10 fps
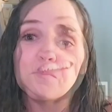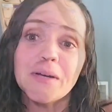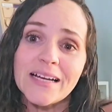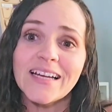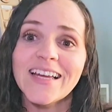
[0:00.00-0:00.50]

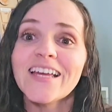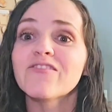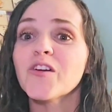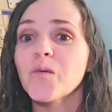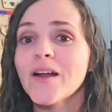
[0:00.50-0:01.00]
But
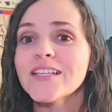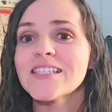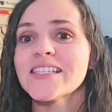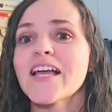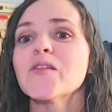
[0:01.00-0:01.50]
if you're wanting
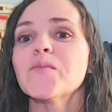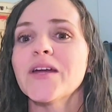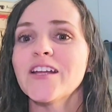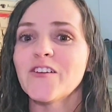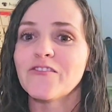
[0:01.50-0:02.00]
to
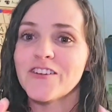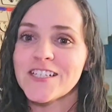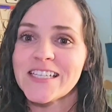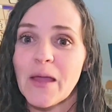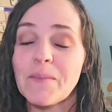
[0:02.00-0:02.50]
celebrate your
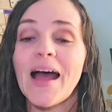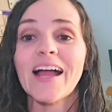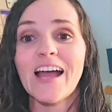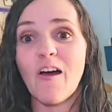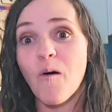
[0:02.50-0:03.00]
first day
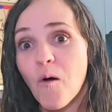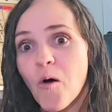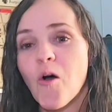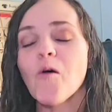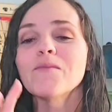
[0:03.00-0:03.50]
back at
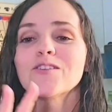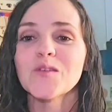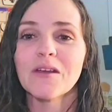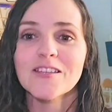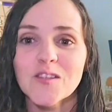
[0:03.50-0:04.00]
home
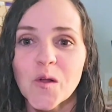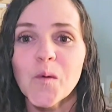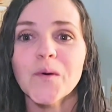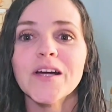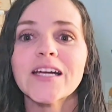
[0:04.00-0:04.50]
doing
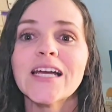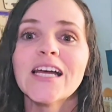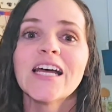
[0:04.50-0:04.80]
schoolwork,